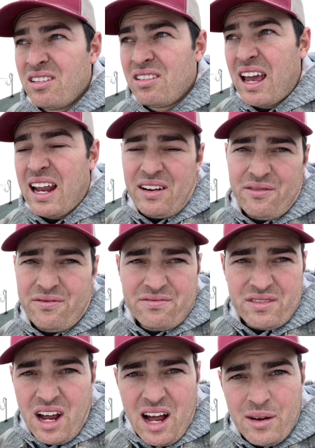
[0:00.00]
And if
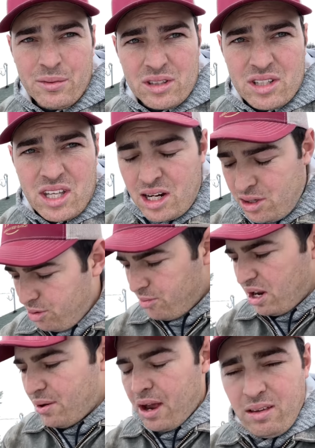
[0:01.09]
not, we'll just get a new one. But
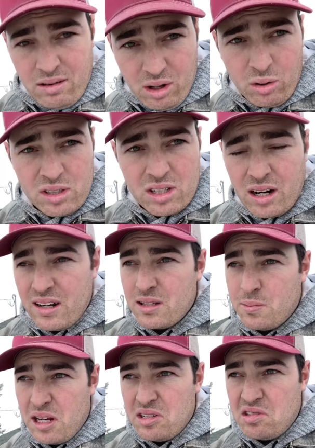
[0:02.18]
anyway, cold start. It's
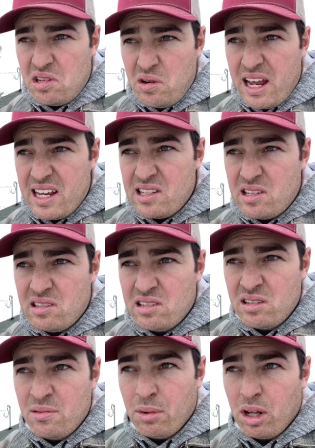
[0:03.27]
been 2 days
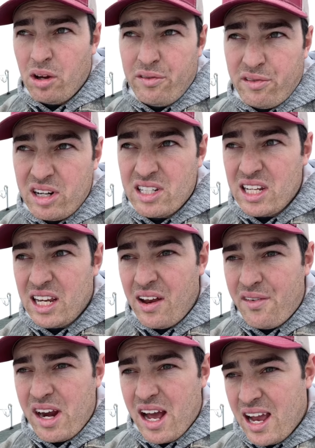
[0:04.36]
below freezing
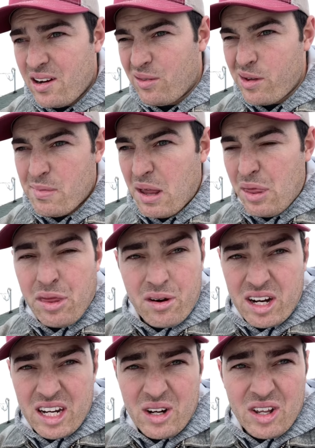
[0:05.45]
every night, only about
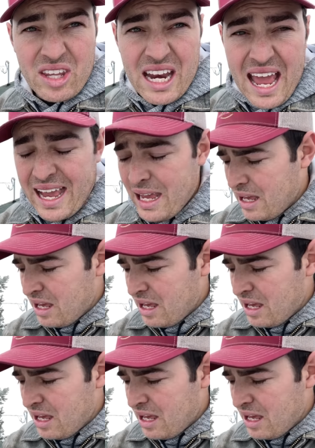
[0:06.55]
30 during the day.